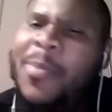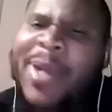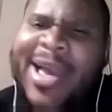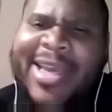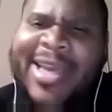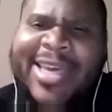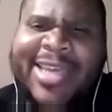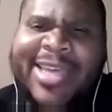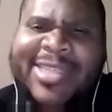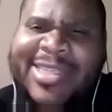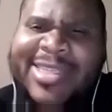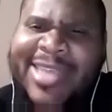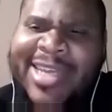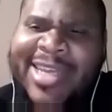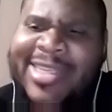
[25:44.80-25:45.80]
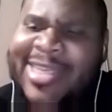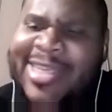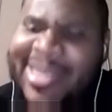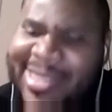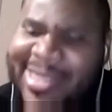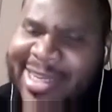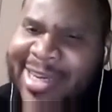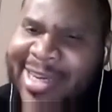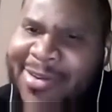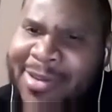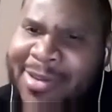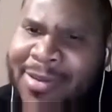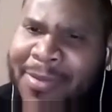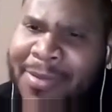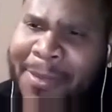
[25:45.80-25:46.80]
podcast exactly is that?
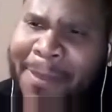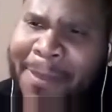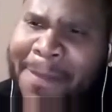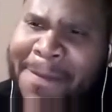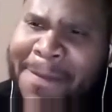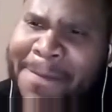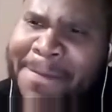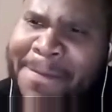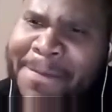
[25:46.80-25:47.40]
I mean, you know, the